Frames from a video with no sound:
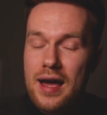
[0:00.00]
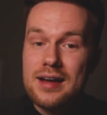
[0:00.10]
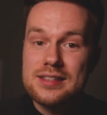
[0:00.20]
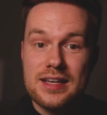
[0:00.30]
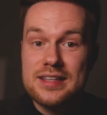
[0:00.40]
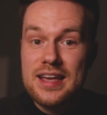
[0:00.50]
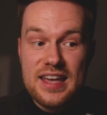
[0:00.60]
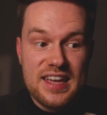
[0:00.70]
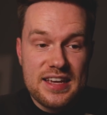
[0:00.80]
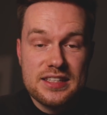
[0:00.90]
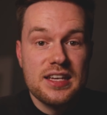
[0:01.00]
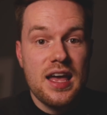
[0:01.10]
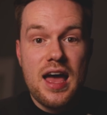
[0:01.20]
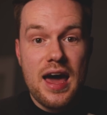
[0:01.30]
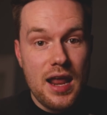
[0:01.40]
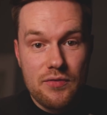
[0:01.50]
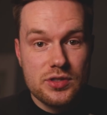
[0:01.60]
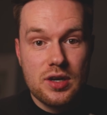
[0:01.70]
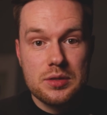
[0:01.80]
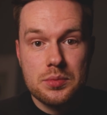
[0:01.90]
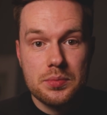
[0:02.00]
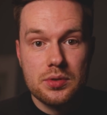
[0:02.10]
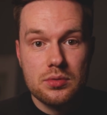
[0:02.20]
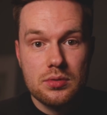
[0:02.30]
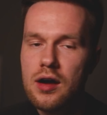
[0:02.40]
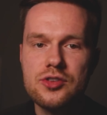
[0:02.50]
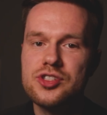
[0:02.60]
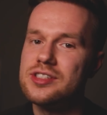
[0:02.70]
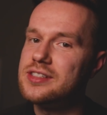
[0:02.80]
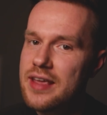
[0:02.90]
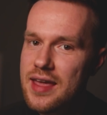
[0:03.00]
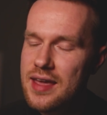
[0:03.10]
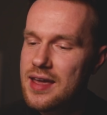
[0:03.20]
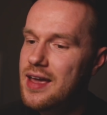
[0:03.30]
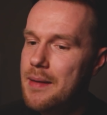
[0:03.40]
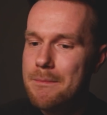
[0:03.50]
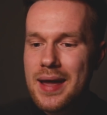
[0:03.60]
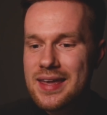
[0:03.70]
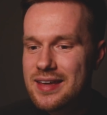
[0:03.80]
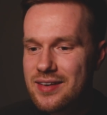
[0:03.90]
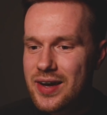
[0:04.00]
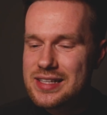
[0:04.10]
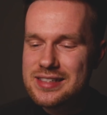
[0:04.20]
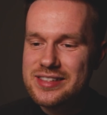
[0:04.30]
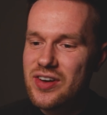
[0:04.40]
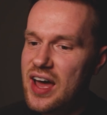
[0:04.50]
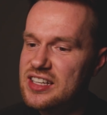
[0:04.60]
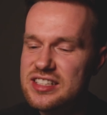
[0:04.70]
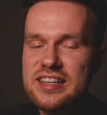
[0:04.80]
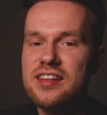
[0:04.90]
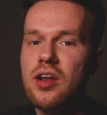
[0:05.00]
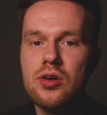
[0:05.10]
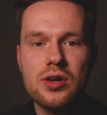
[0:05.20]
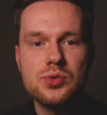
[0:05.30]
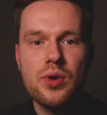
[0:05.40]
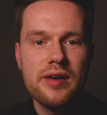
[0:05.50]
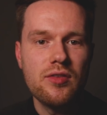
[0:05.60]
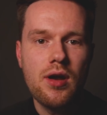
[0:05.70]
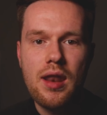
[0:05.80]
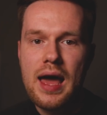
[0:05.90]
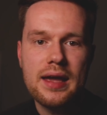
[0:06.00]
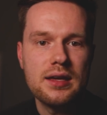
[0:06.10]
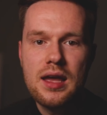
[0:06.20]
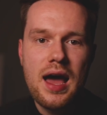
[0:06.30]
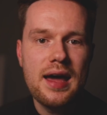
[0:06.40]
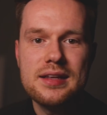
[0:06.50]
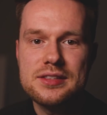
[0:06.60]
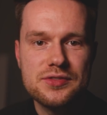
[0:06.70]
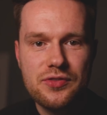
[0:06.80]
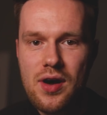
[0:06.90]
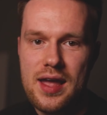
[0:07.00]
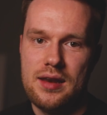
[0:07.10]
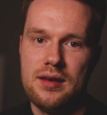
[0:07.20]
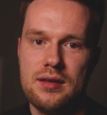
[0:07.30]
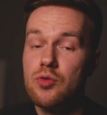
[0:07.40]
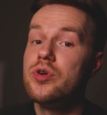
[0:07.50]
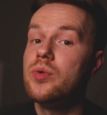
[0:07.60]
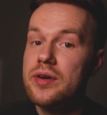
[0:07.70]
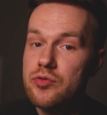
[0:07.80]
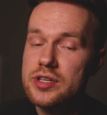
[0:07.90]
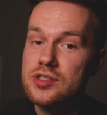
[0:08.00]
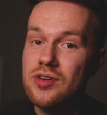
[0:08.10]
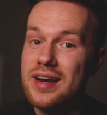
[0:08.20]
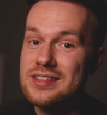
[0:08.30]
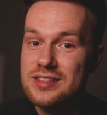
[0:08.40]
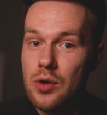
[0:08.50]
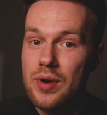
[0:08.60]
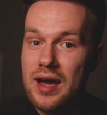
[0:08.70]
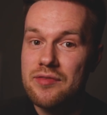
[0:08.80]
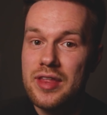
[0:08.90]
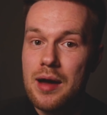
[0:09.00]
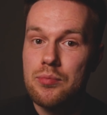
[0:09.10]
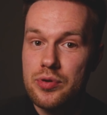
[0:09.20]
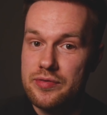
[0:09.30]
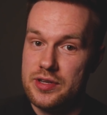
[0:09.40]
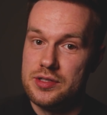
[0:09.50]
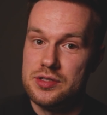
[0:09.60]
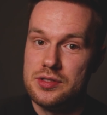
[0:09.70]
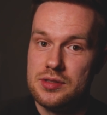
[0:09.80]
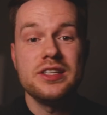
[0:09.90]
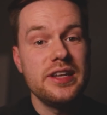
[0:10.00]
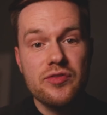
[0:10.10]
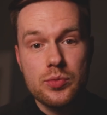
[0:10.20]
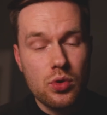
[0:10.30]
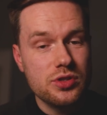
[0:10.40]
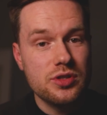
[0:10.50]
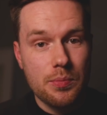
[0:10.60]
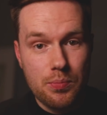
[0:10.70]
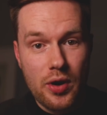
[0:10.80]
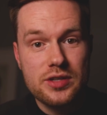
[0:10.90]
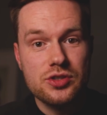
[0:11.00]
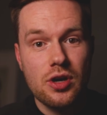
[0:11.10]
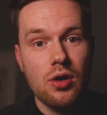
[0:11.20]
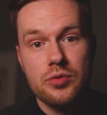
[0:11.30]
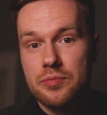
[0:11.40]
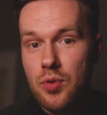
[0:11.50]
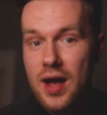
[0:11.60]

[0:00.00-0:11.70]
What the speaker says: like I said, it is an advertisement board. I can just sit here, make a nice design, stick the logos wherever I like, and it's fine. But the real livery designers don't have that privilege. This livery was the brainchild of